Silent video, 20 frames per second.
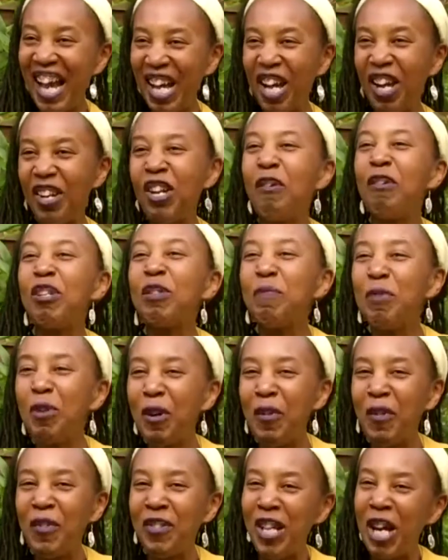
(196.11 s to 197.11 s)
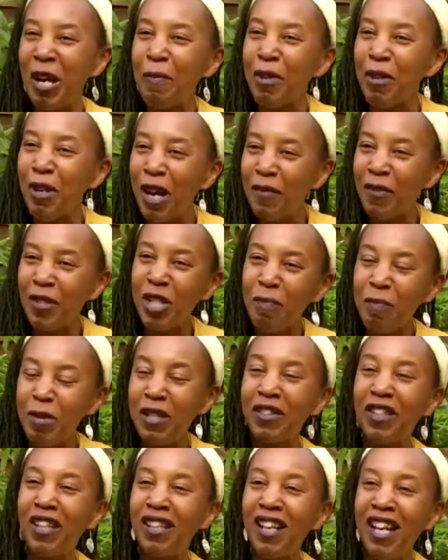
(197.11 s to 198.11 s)
I know it's more than that, but you have to
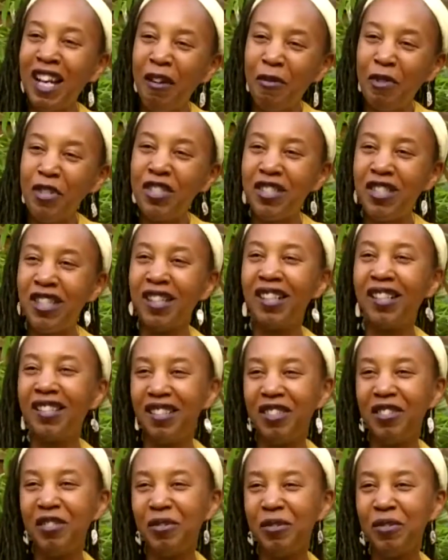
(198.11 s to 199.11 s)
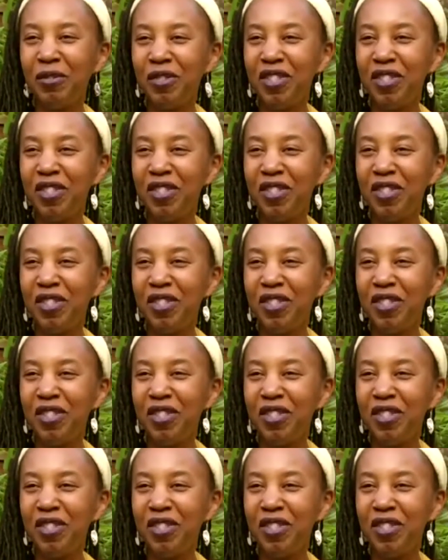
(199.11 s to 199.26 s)
speak their language to get in the door.